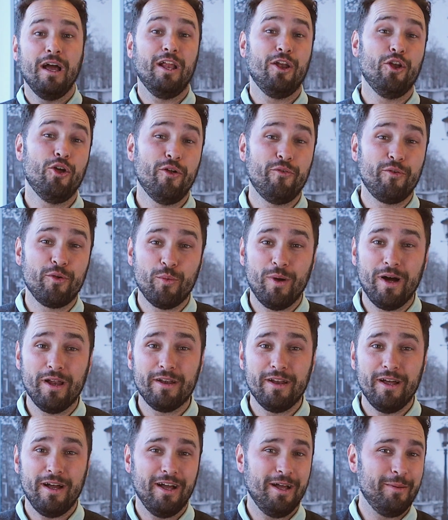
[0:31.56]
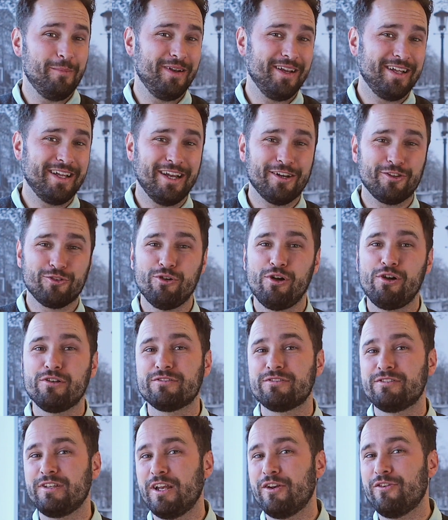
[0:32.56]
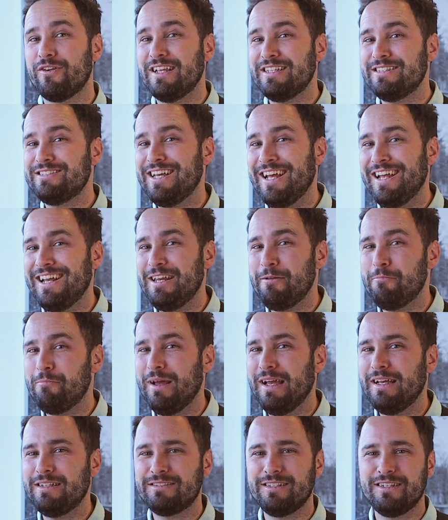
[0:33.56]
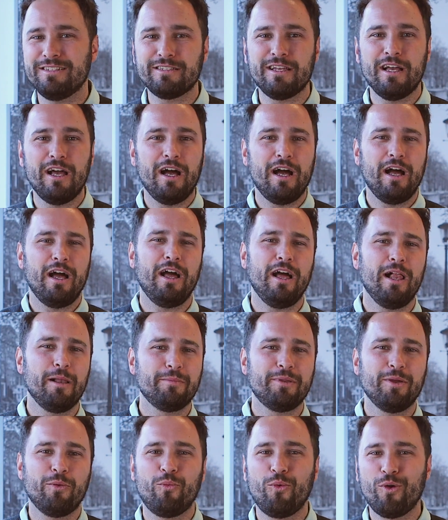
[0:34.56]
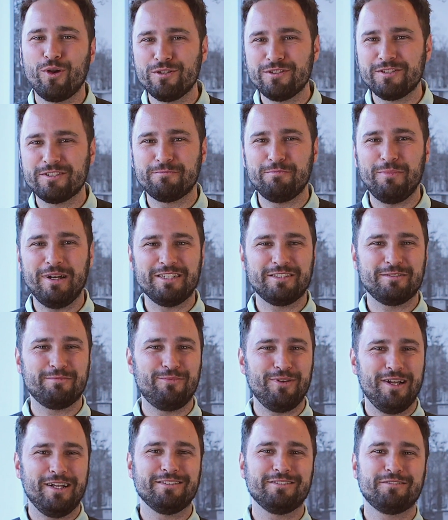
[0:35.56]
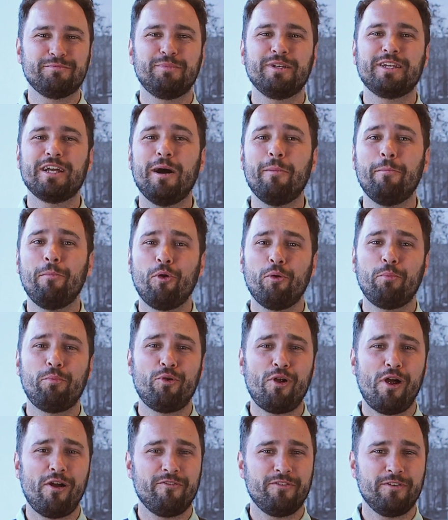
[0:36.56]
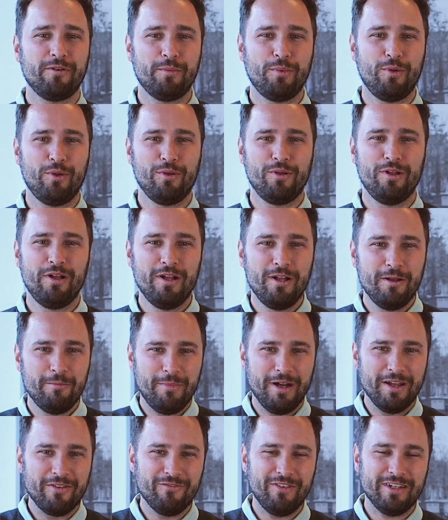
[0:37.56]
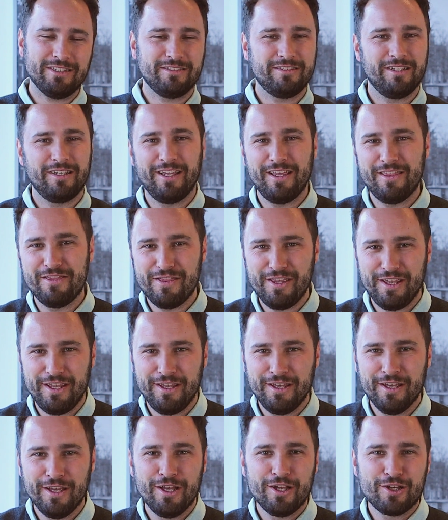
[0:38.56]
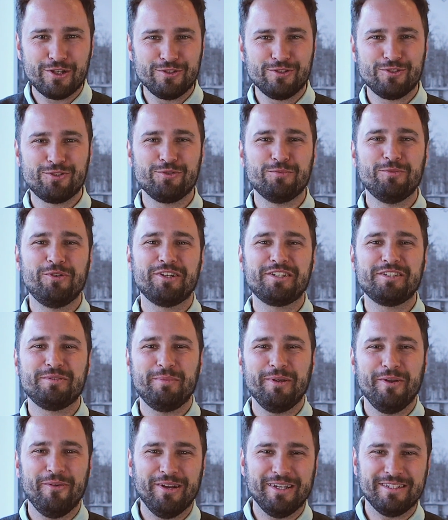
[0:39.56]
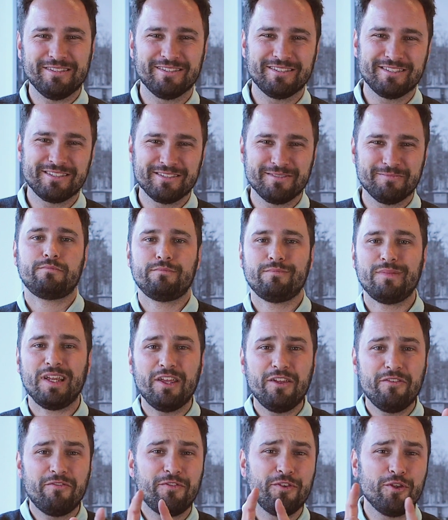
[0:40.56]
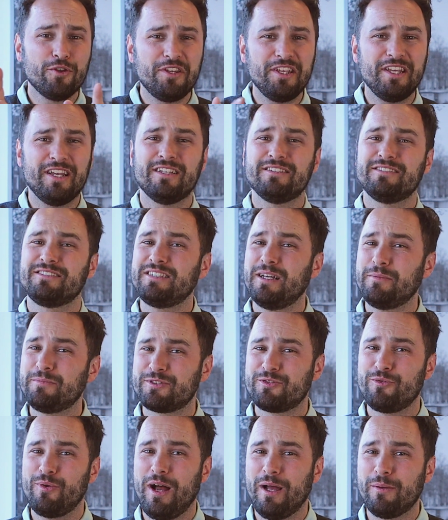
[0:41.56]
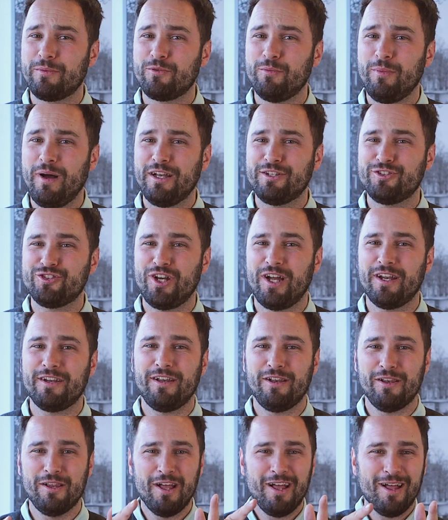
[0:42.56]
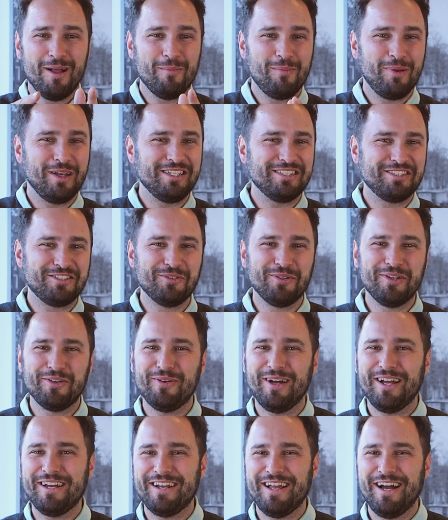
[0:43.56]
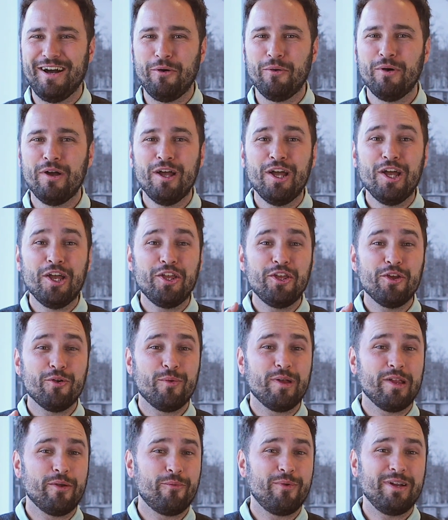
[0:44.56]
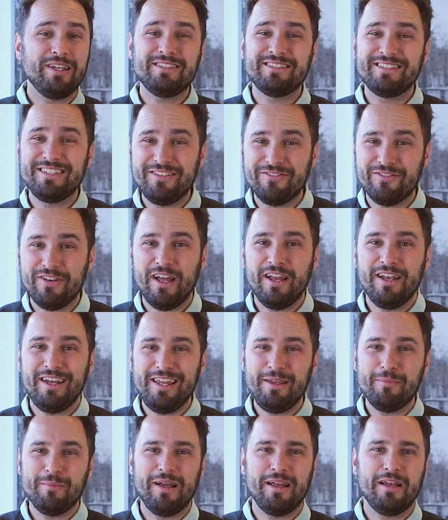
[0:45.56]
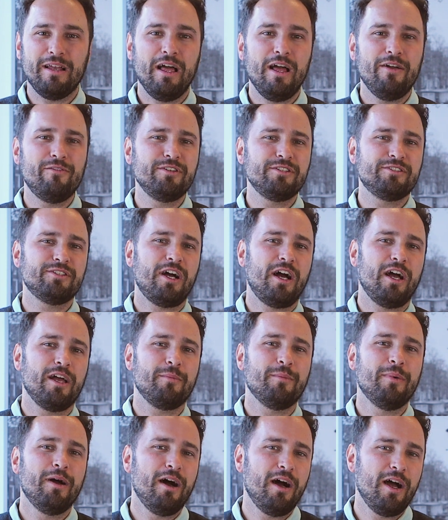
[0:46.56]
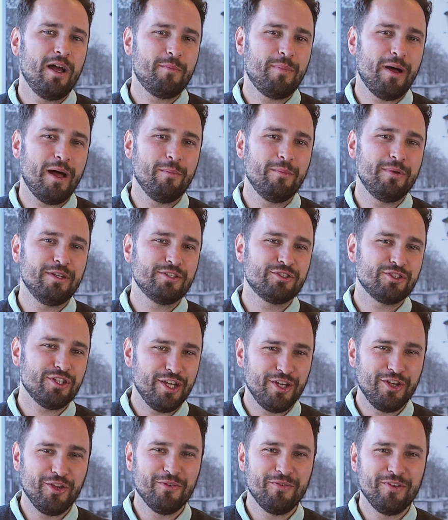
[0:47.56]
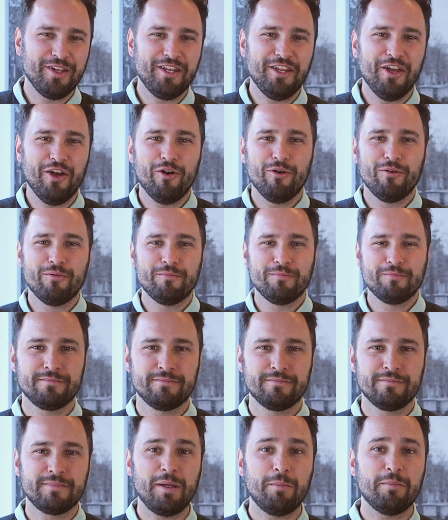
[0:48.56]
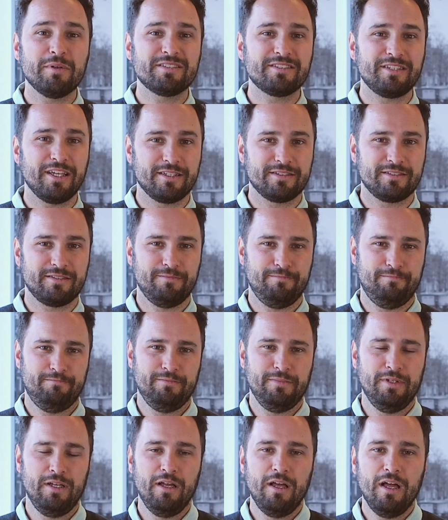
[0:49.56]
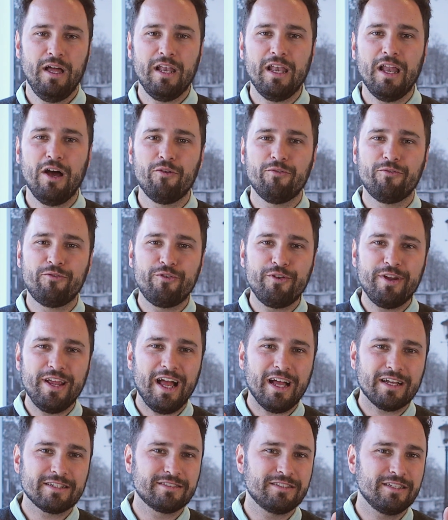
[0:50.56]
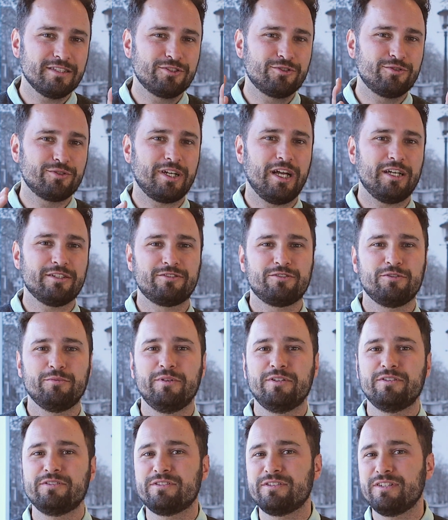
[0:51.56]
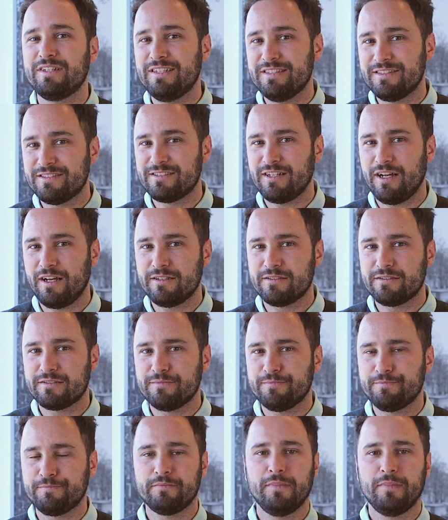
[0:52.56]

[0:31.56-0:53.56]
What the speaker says: Hello everyone, I am Riccardo Osti, and on a daily basis I help the world's best brands become more profitable by investing in the consumer experience. If you didn't subscribe to my channel, please do it right now. You will receive an email every time I publish a new video. Number 6. Allow free access to customers' insights.